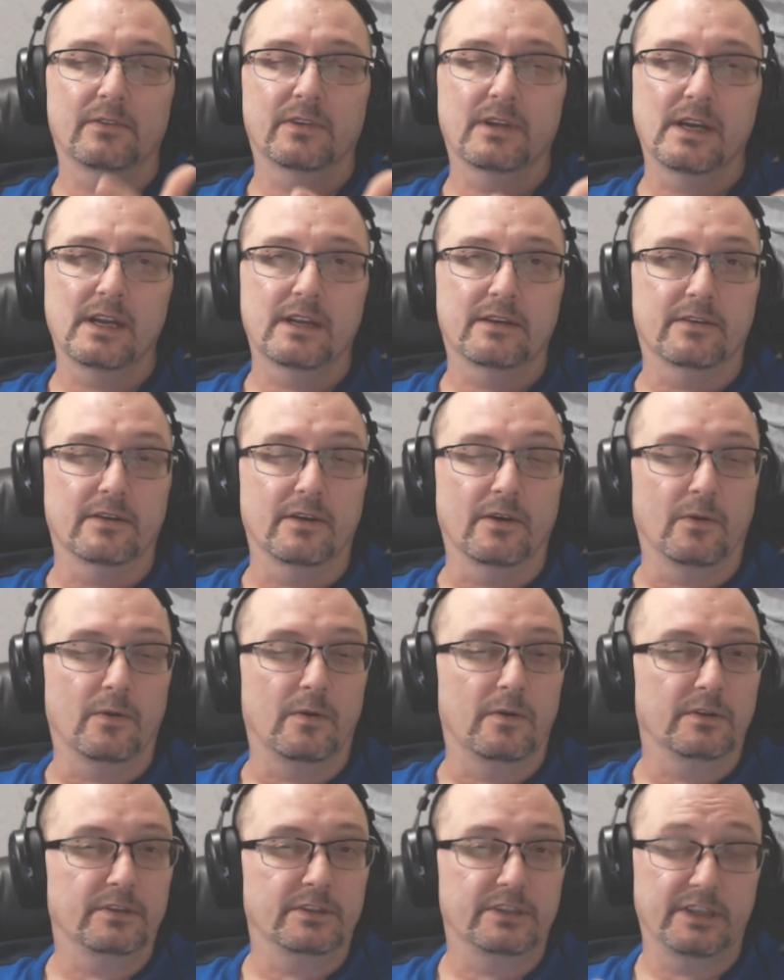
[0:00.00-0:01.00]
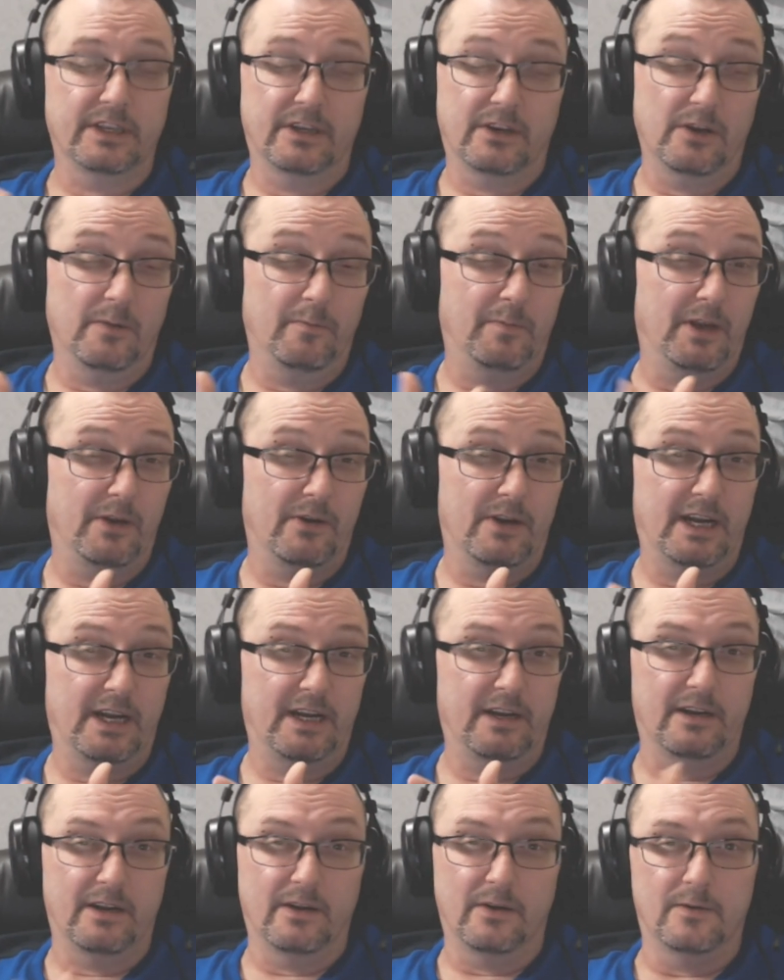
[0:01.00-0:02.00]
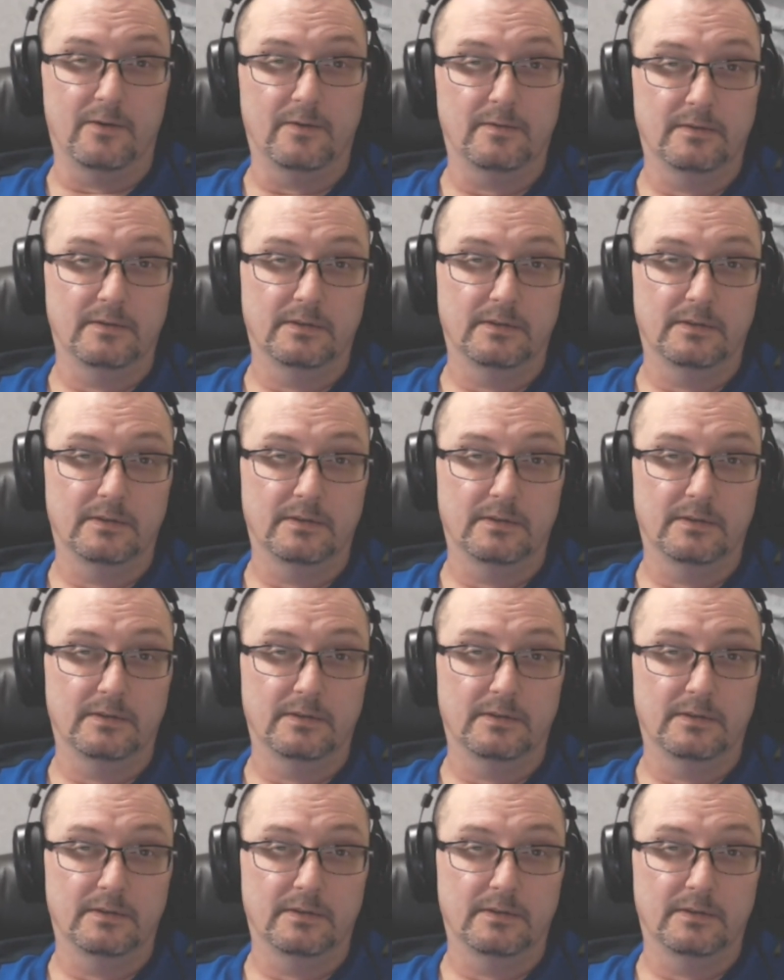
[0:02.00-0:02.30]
think so. She could be right though.